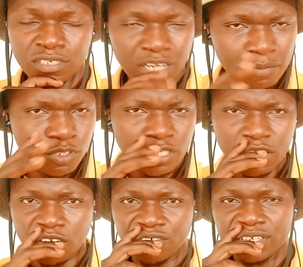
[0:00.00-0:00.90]
Come to
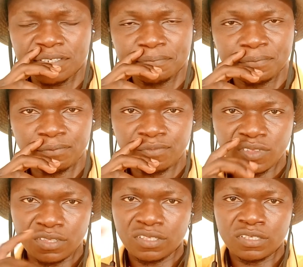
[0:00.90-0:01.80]
think of it,
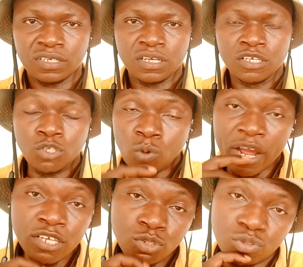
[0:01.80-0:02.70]
you were
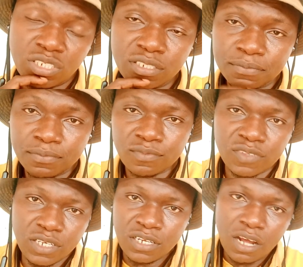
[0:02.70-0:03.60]
a
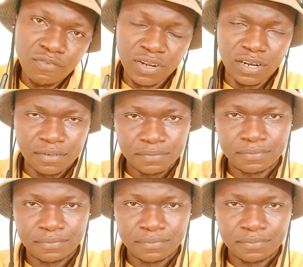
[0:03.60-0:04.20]
youth in Africa.